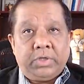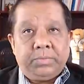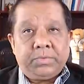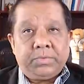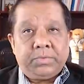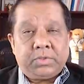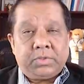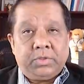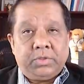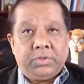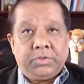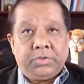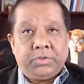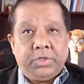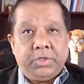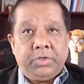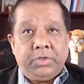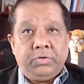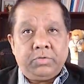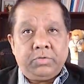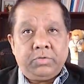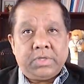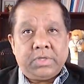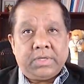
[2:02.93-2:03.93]
ramus
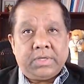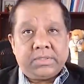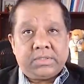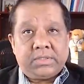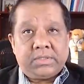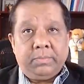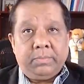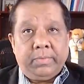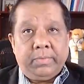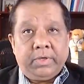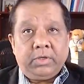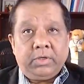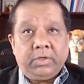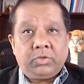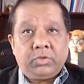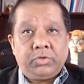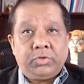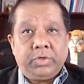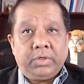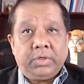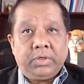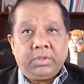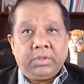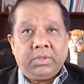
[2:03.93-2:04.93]
continues as the middle
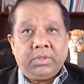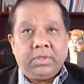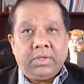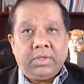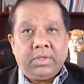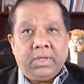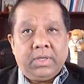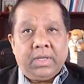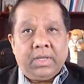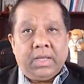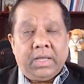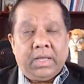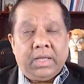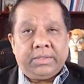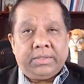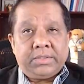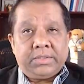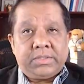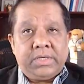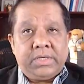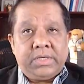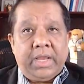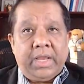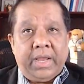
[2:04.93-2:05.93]
trunk, and the
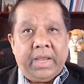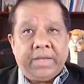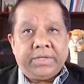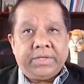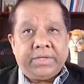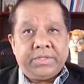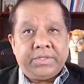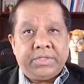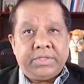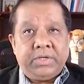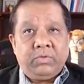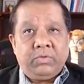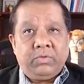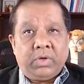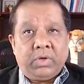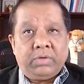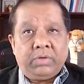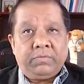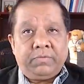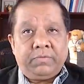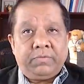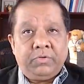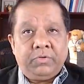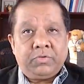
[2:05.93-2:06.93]
C8 and
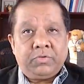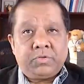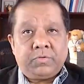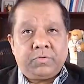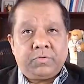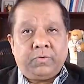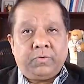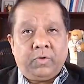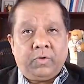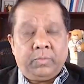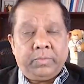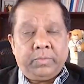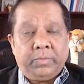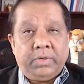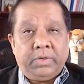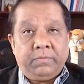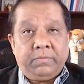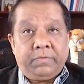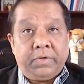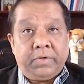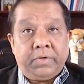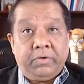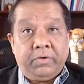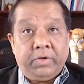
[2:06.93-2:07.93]
T1 fuse to form the
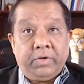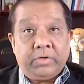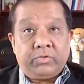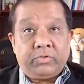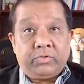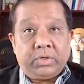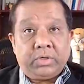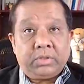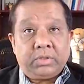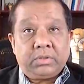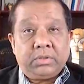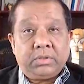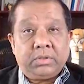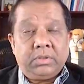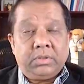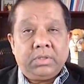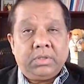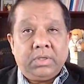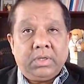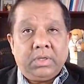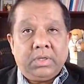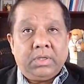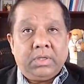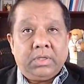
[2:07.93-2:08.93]
inferior trunk.
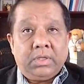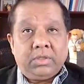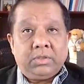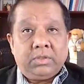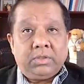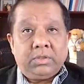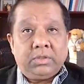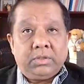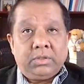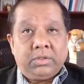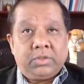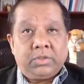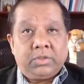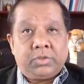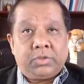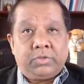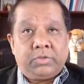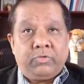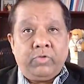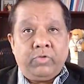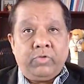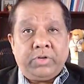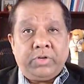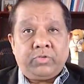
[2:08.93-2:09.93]
The
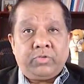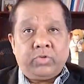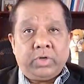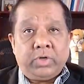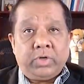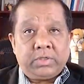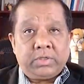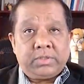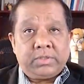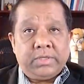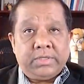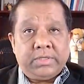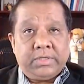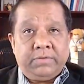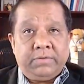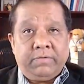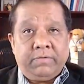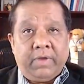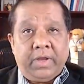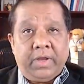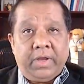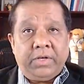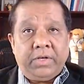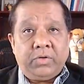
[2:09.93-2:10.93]
3 trunks then
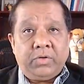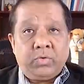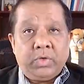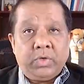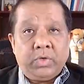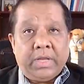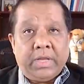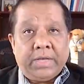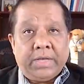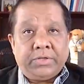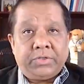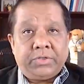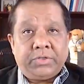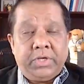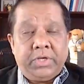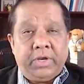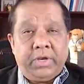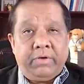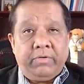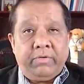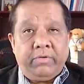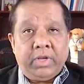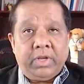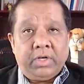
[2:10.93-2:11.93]
divide into an
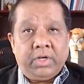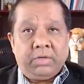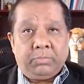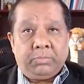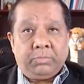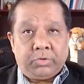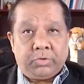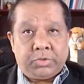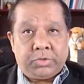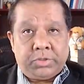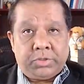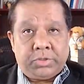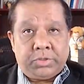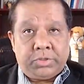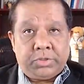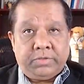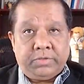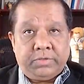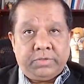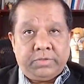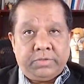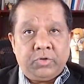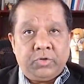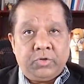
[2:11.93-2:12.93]
anterior and a posterior
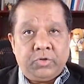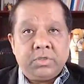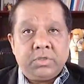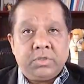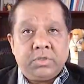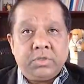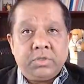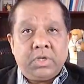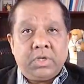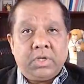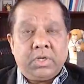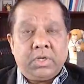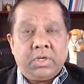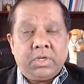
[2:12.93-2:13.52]
divisions,